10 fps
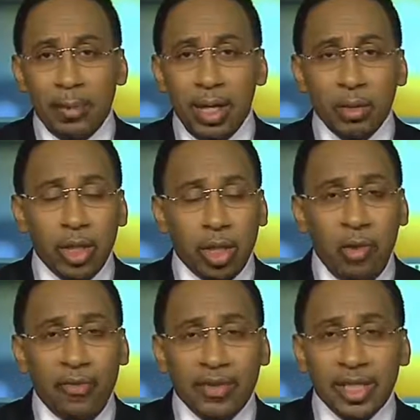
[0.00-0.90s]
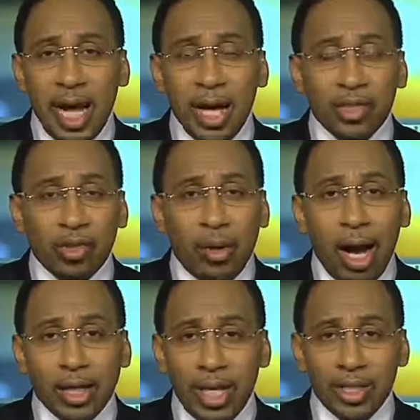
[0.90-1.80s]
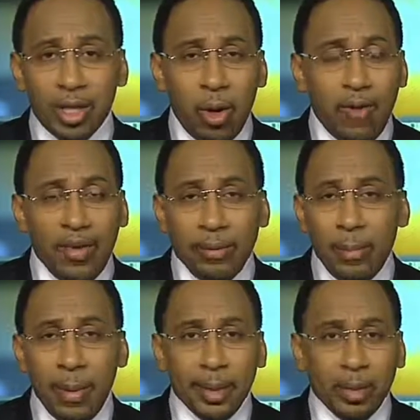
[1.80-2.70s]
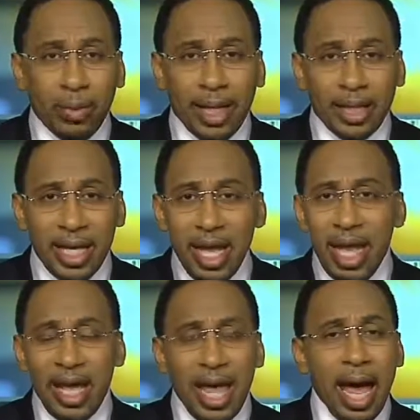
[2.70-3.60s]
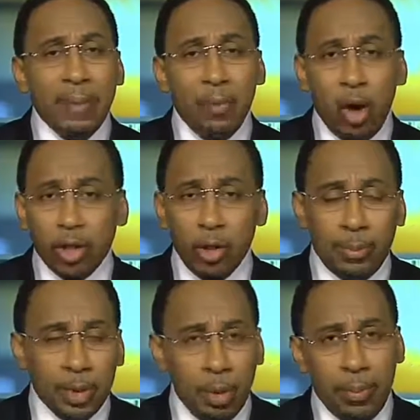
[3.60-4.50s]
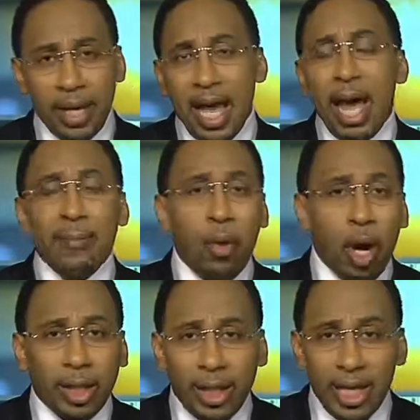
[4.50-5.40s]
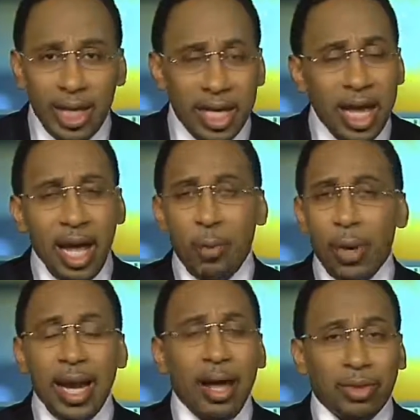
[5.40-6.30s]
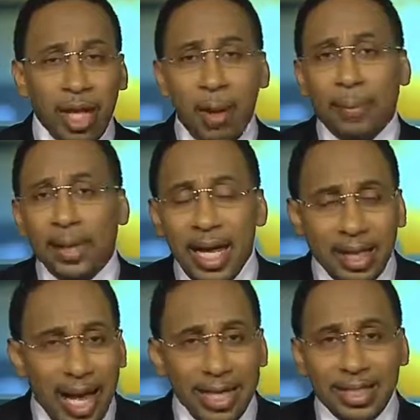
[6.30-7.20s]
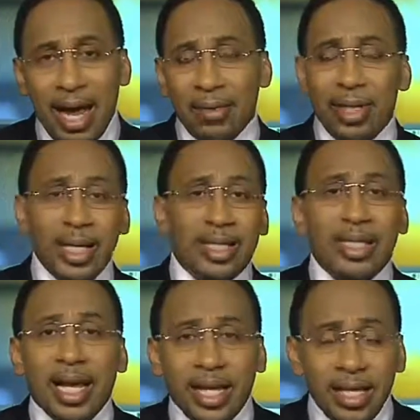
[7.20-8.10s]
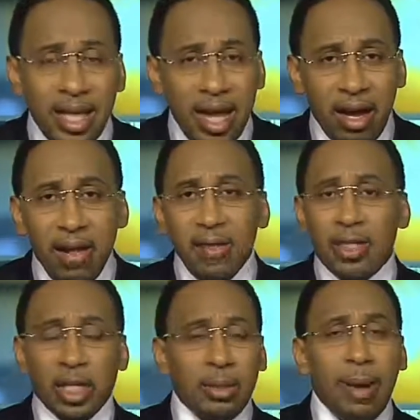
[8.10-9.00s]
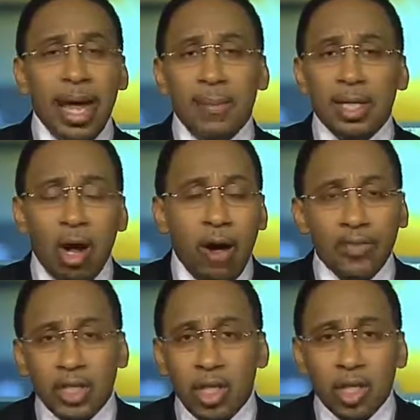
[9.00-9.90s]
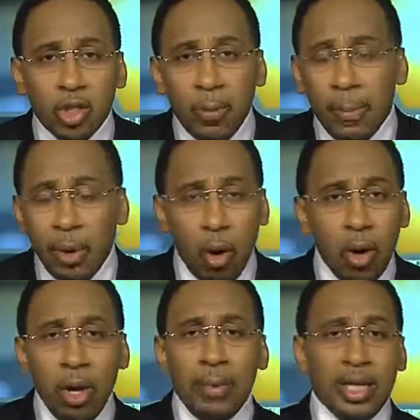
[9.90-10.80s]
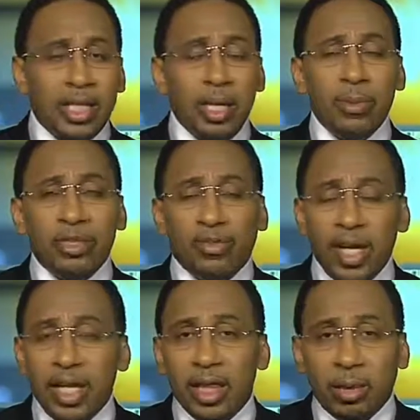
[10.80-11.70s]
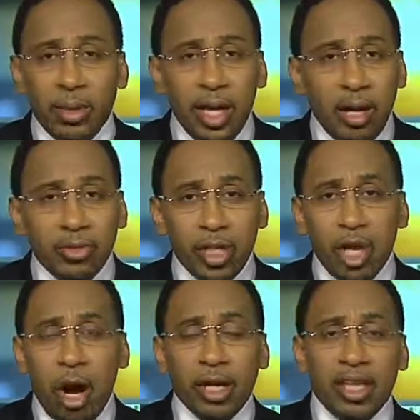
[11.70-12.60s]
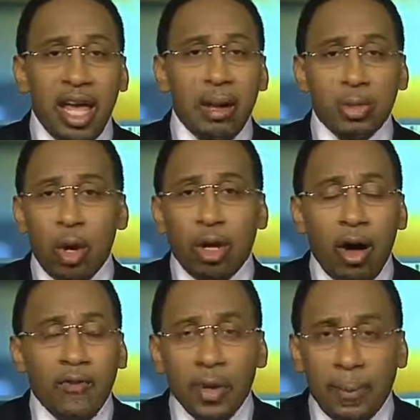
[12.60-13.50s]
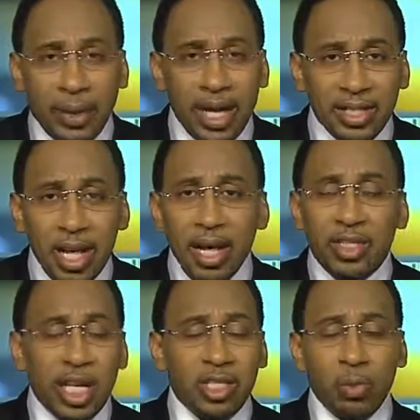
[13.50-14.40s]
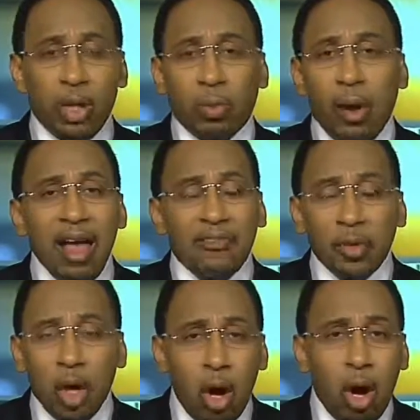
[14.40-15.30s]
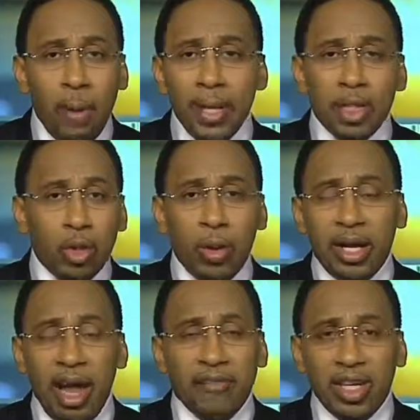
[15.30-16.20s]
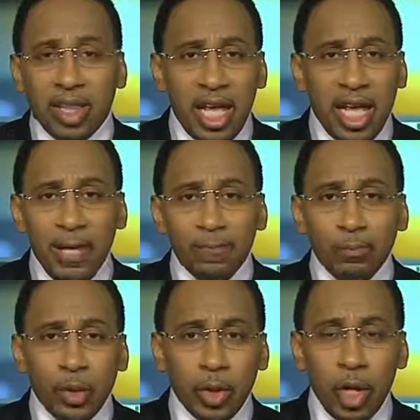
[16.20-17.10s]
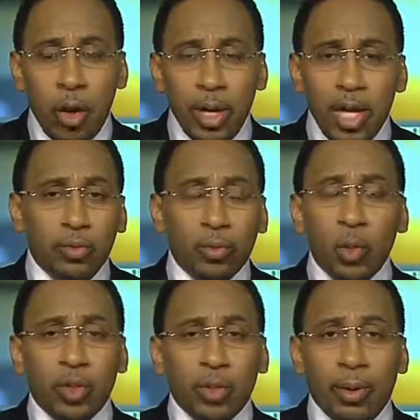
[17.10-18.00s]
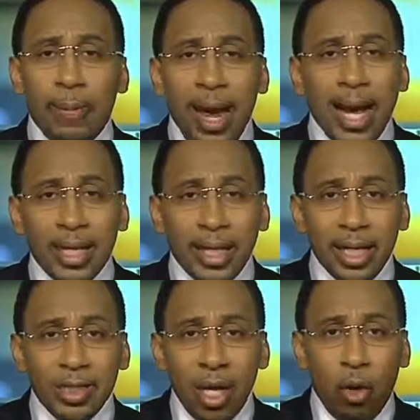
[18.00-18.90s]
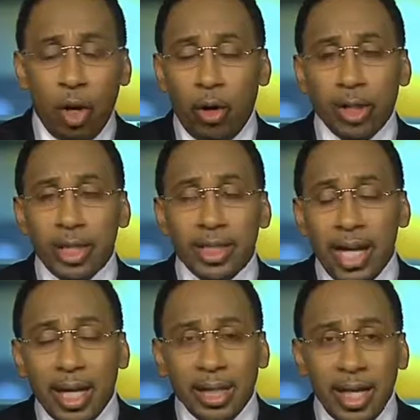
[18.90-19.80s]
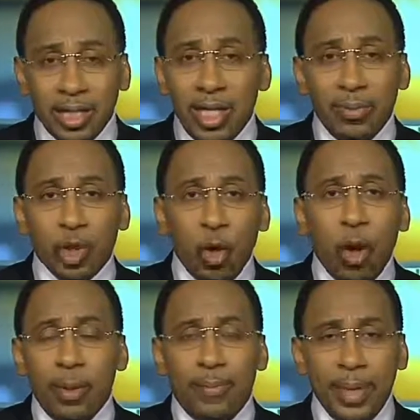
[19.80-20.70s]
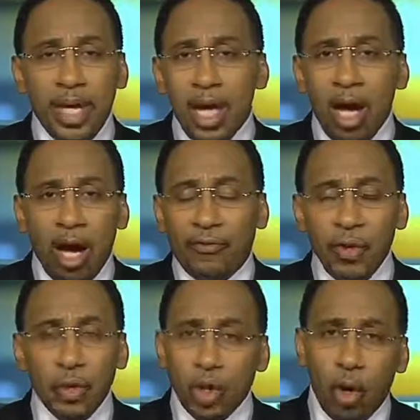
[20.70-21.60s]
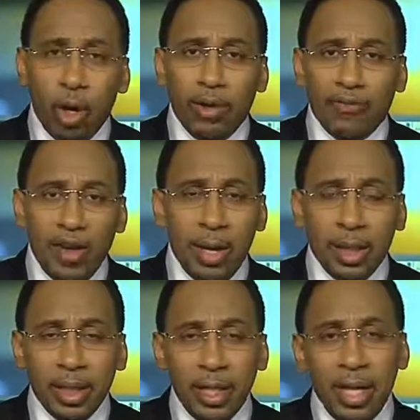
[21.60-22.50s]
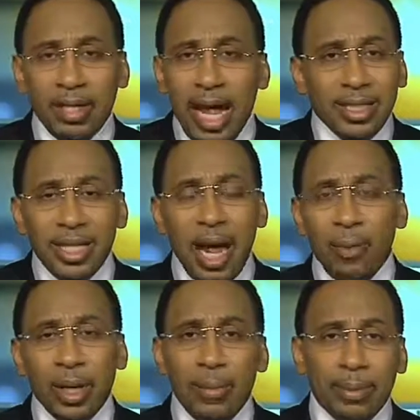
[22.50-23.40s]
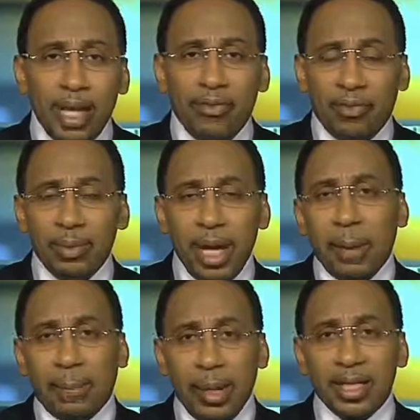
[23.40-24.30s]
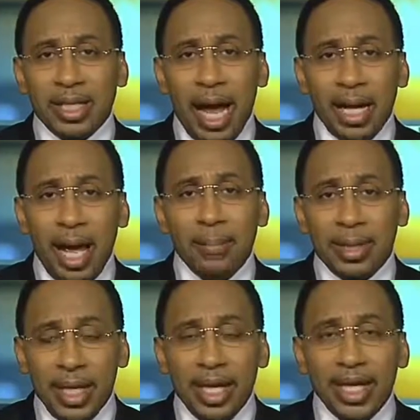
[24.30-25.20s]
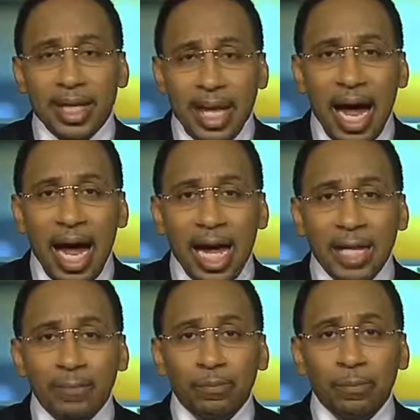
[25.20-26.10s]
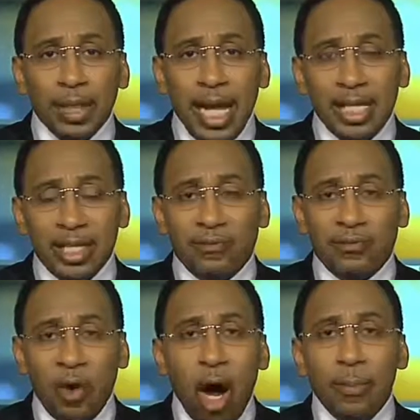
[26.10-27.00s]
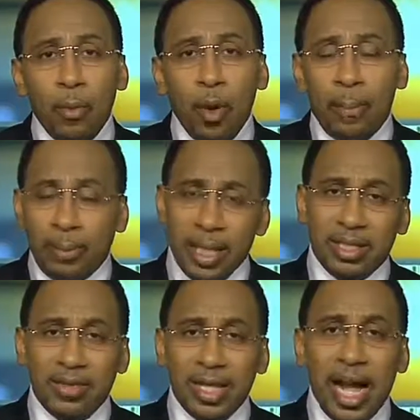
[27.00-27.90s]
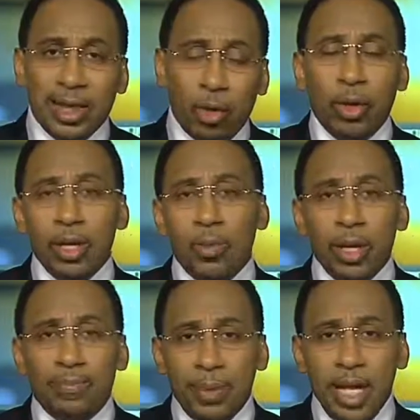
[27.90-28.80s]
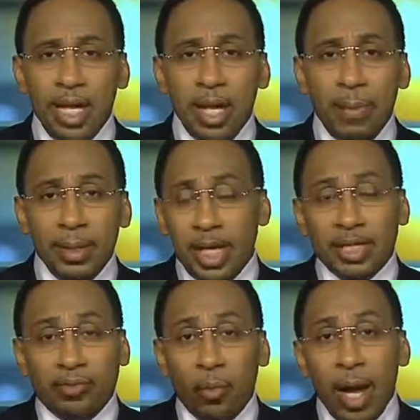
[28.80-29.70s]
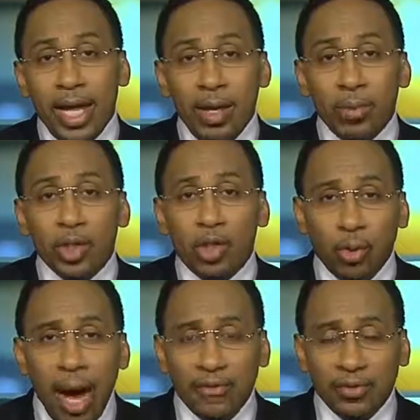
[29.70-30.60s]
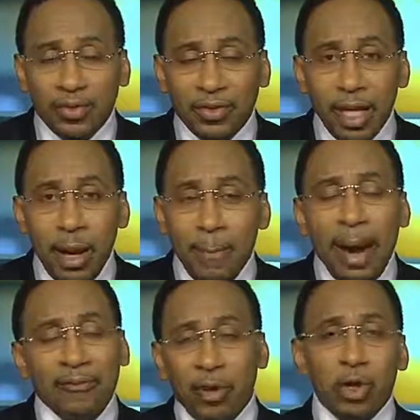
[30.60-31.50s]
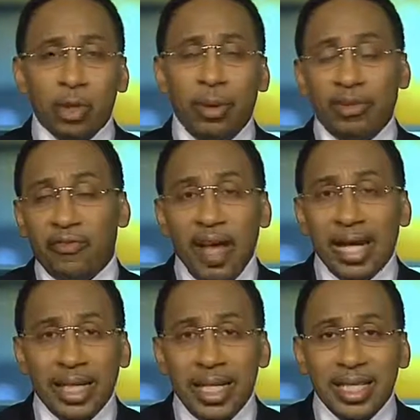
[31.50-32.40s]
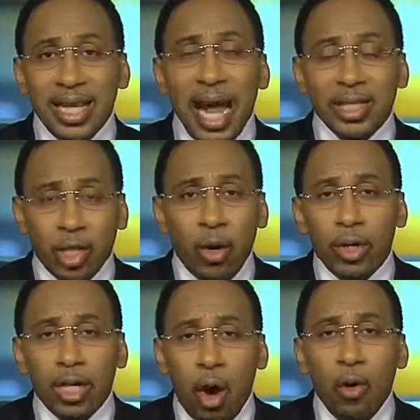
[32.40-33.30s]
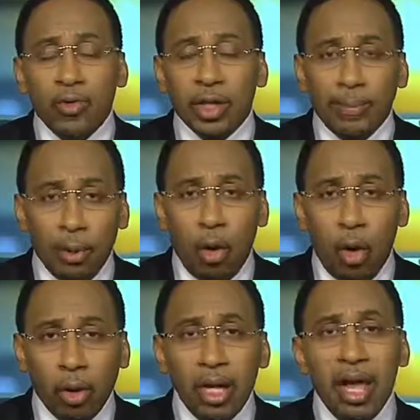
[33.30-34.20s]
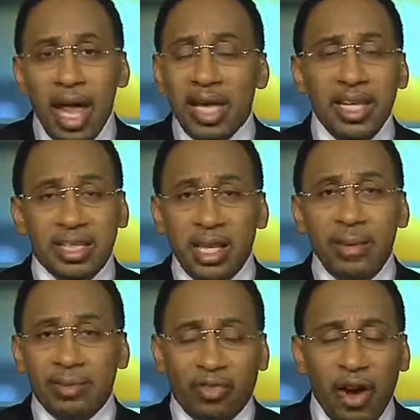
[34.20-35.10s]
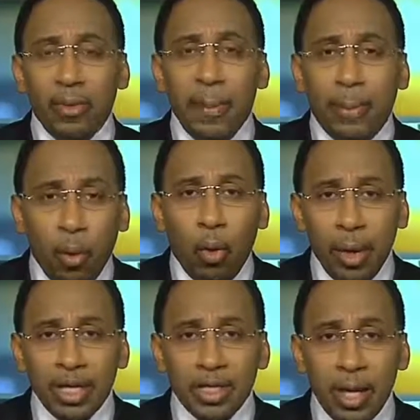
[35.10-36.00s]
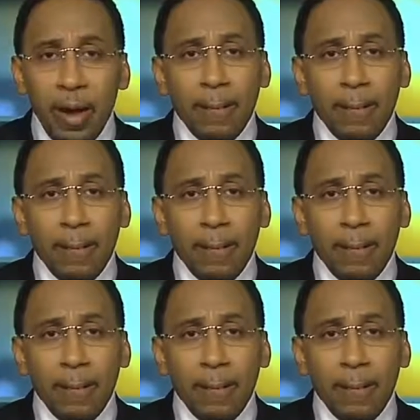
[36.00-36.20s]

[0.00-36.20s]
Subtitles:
Marino took over for Don Strock years ago, if I remember correctly, and had Mark Super Duper and had Mark Clayton and went out there and played lights out, and in his second year took the Miami Dolphins to the Super Bowl because he was flinging 300-yard games all over the place just with a rifle arm and doing everything, en route to reminding us or to telling us he was going to be a future Hall of Famer. That's not what I'm getting from Dak Prescott. I'm getting a guy that's far more impressive than I thought he would be because of where he was drafted, by virtue of the fact that he's not turning over the ball and he seems very poised.